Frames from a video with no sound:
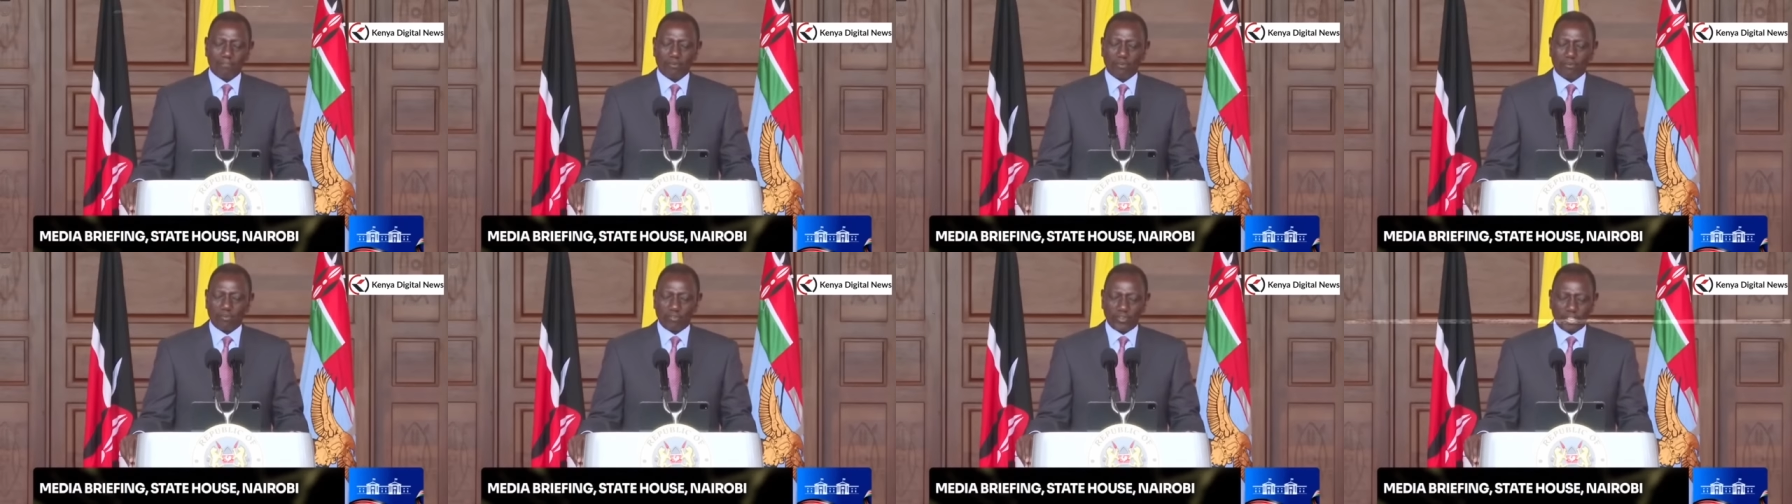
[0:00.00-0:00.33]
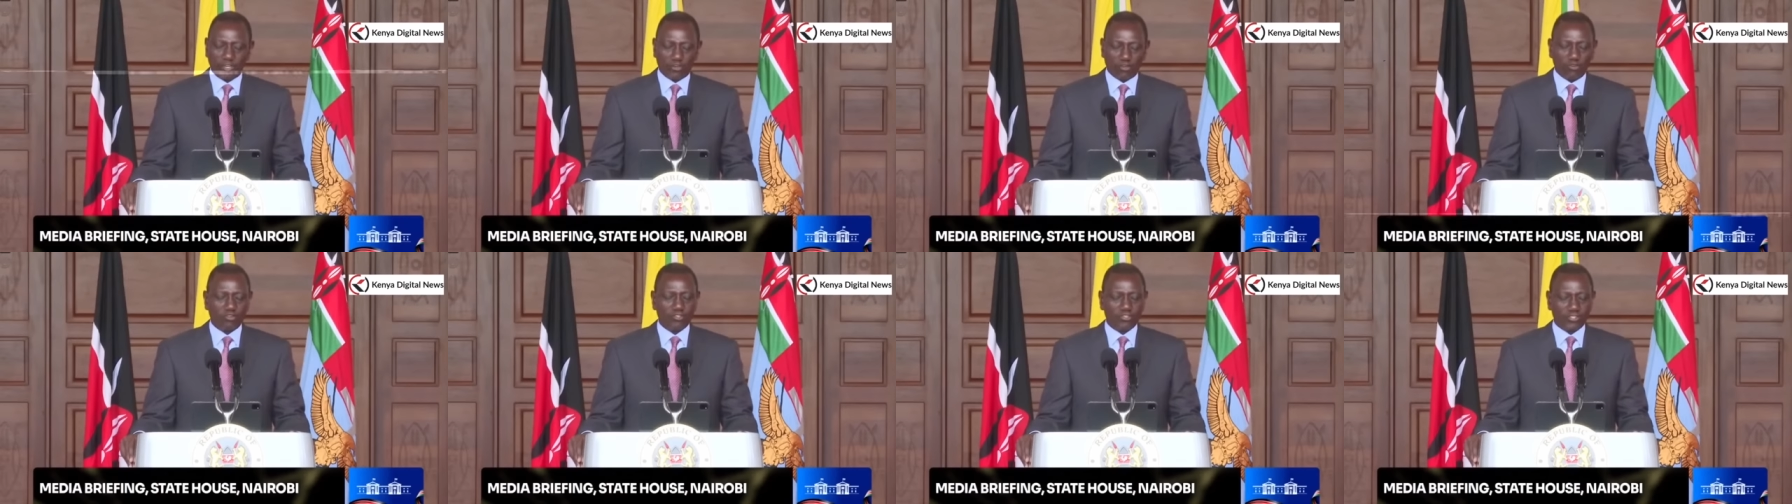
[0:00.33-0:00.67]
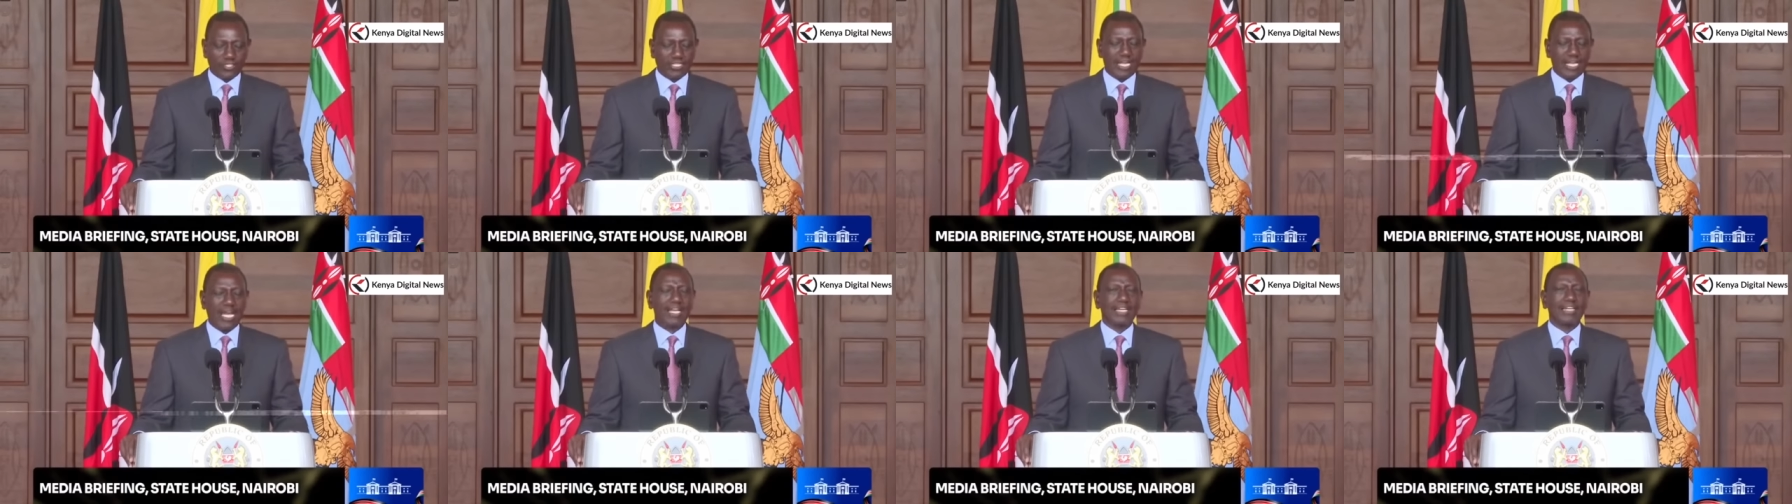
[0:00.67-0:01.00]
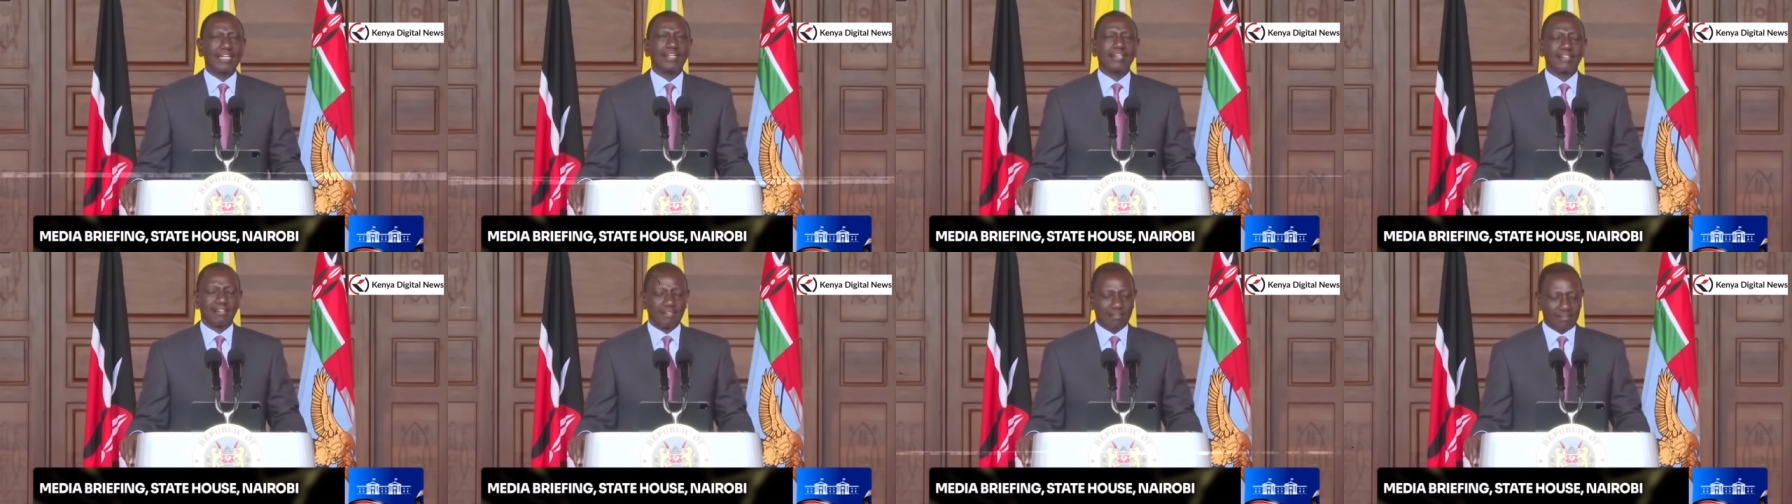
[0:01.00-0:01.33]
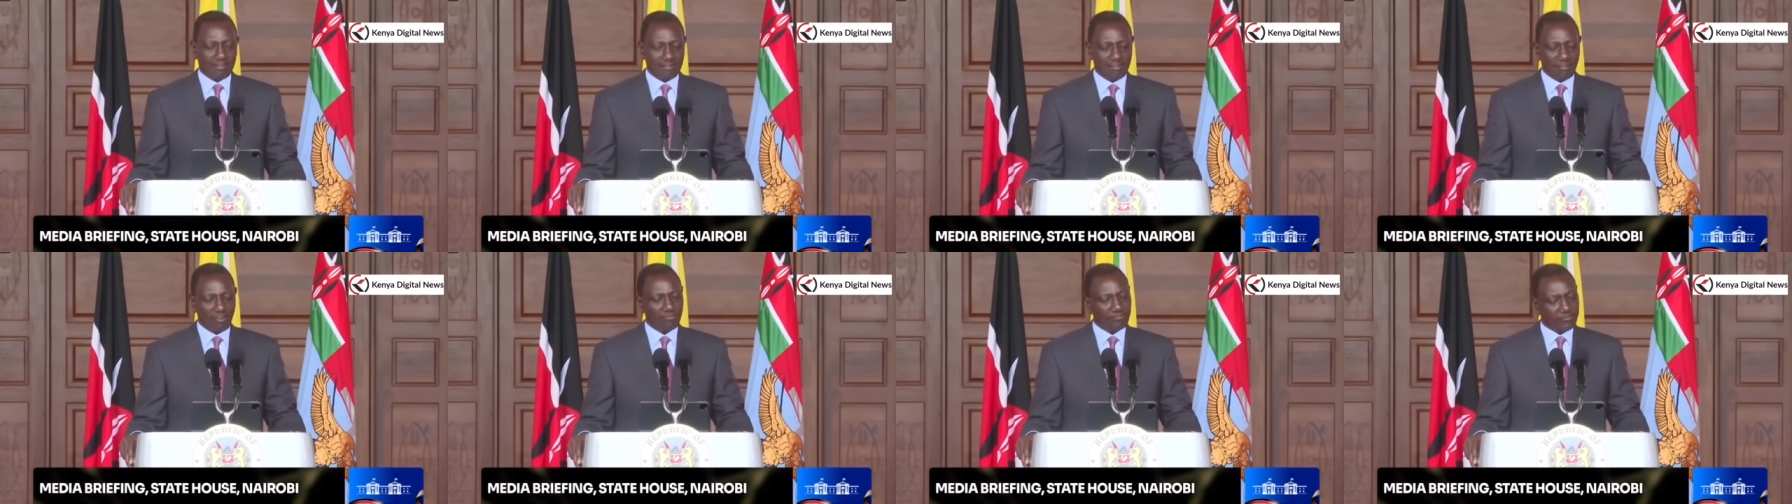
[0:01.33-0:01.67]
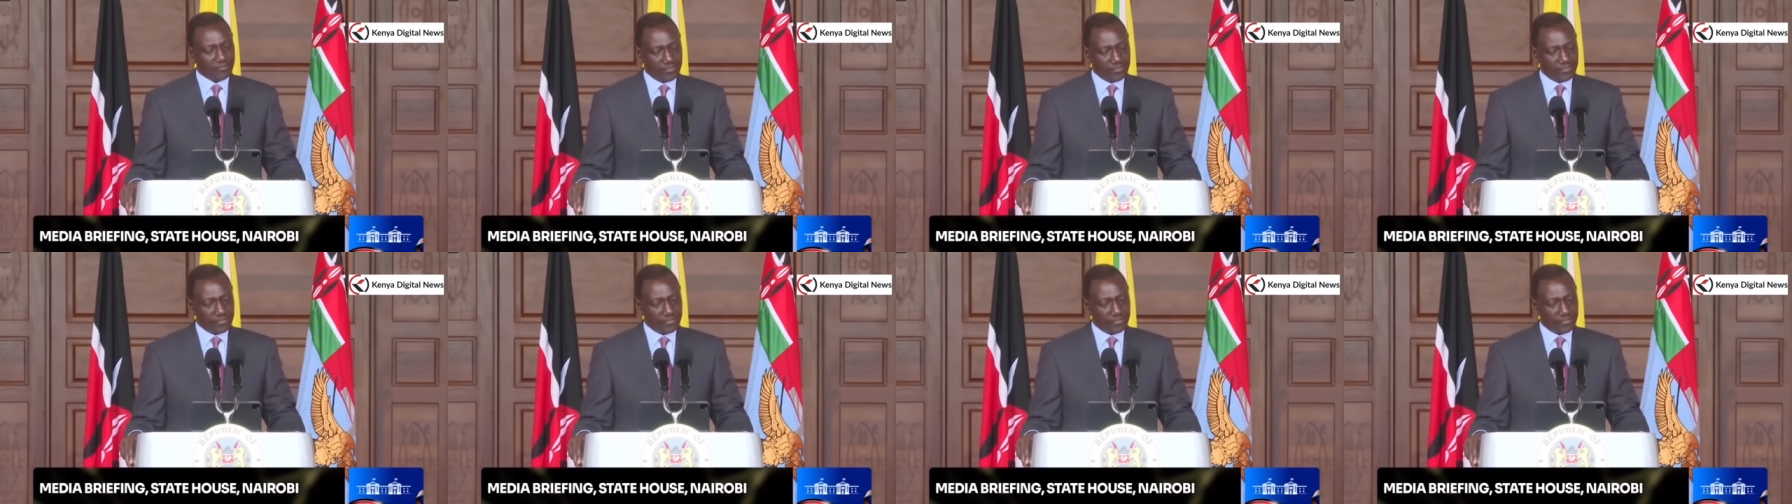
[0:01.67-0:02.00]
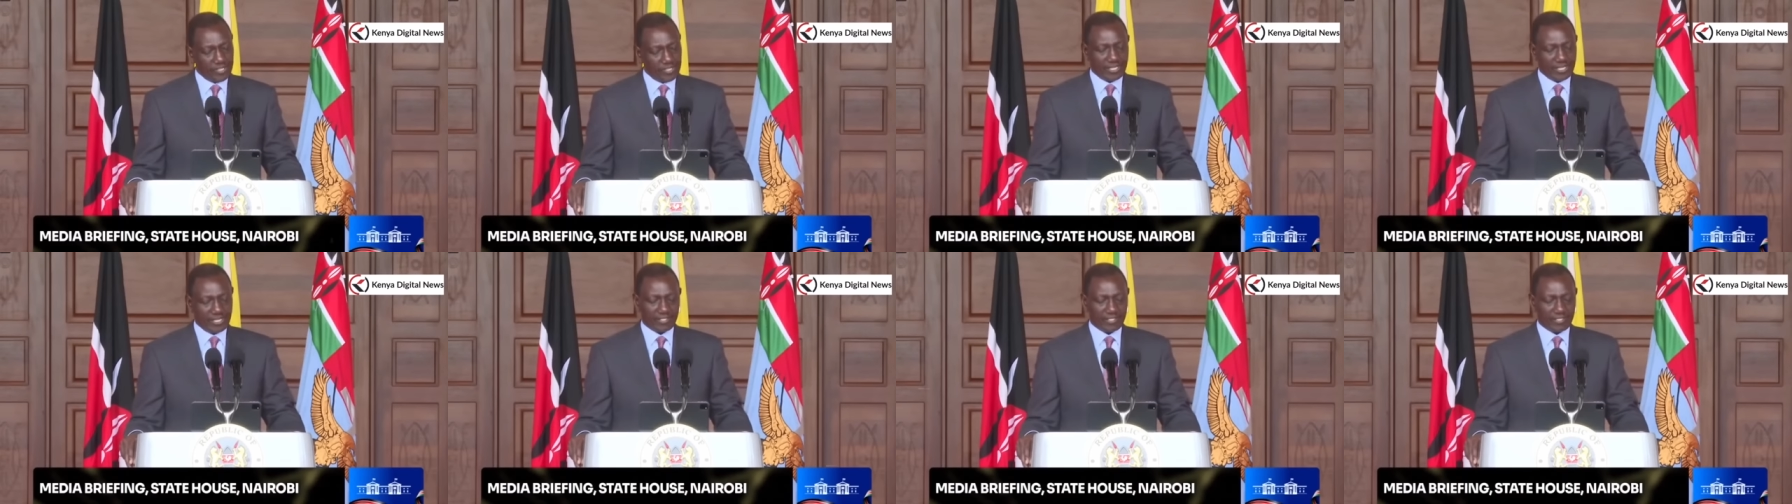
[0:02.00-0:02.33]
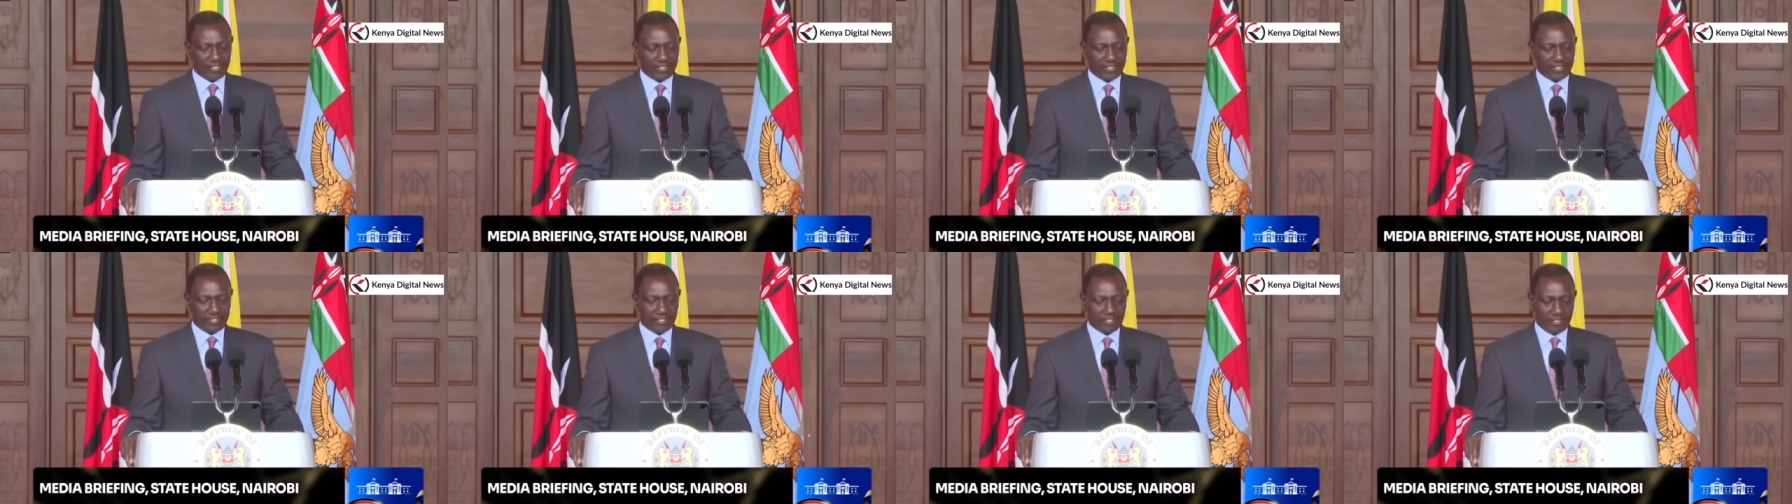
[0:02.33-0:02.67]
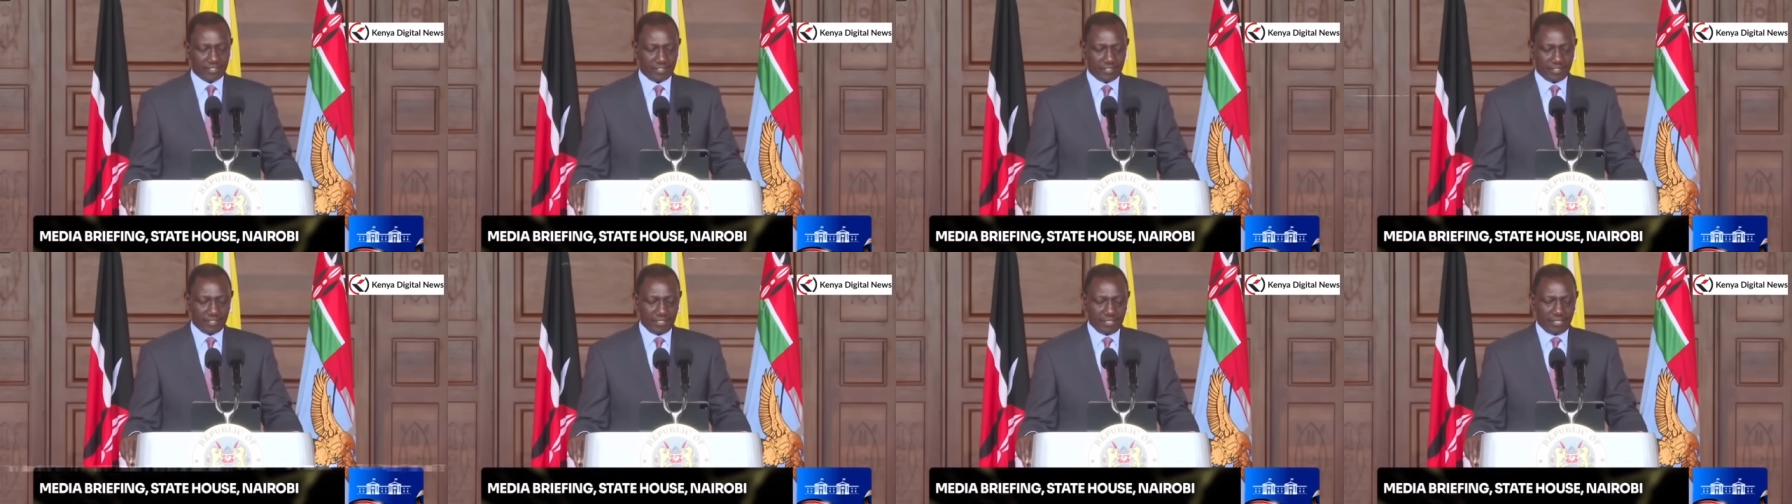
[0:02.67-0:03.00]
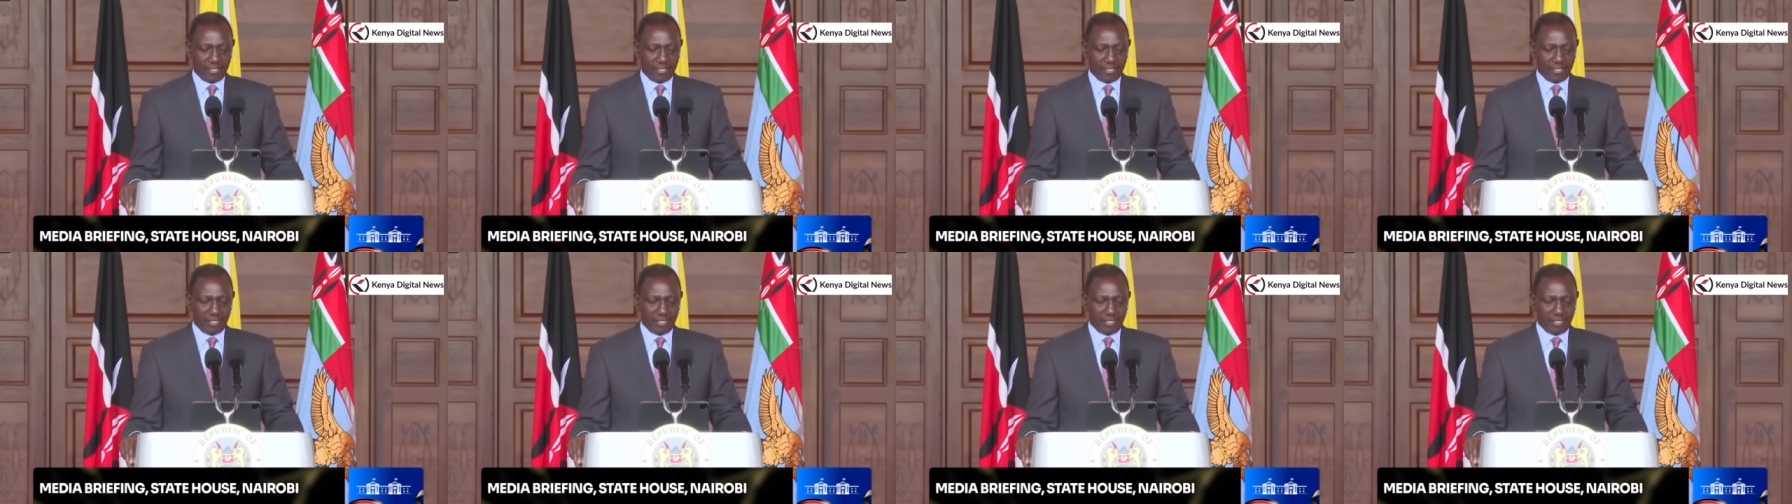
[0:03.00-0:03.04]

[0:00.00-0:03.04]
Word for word: President Ruto in this moment chose to escalate.